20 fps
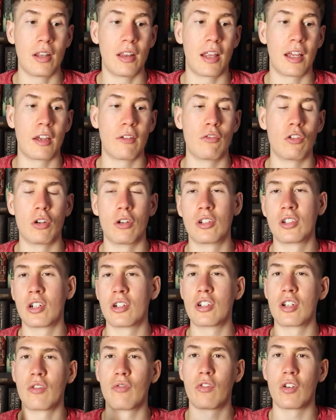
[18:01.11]
Like if you're
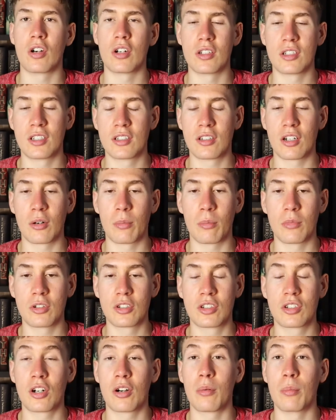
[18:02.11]
searching for a
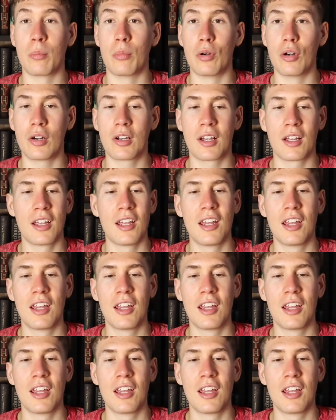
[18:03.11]
certain book,